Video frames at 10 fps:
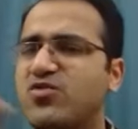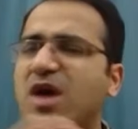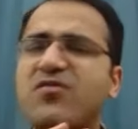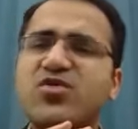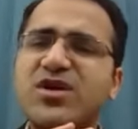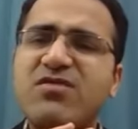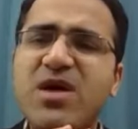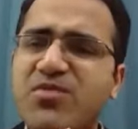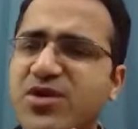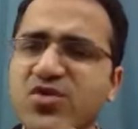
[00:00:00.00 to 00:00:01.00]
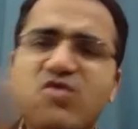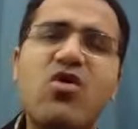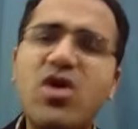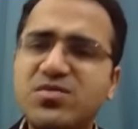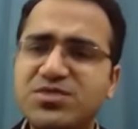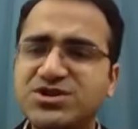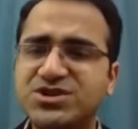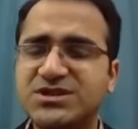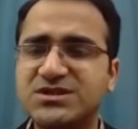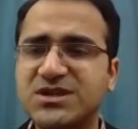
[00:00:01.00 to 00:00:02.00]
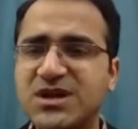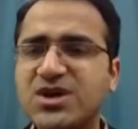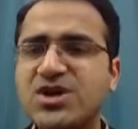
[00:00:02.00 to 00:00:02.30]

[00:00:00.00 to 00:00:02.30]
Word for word: You have to give heparin to all patients